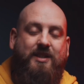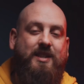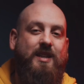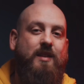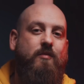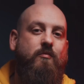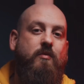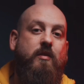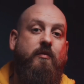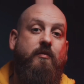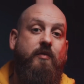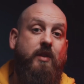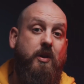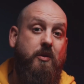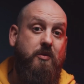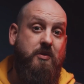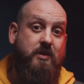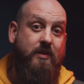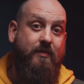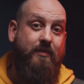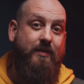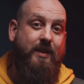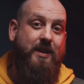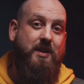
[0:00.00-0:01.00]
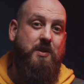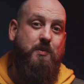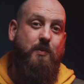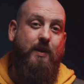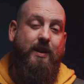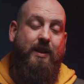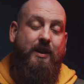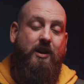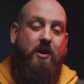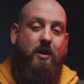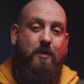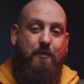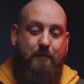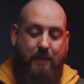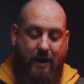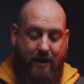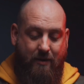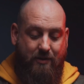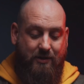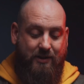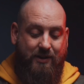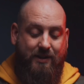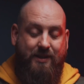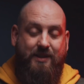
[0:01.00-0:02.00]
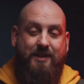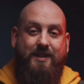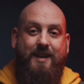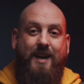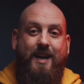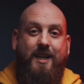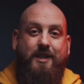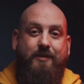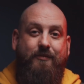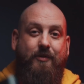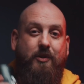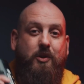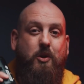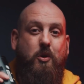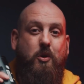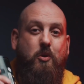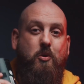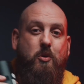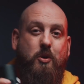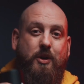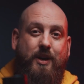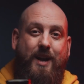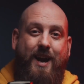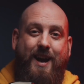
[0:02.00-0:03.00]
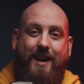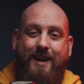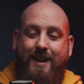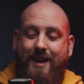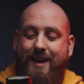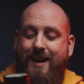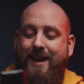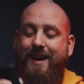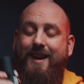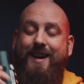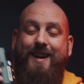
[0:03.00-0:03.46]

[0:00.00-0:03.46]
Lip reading: seen reviews of this where they compare it to the size of a Coke can,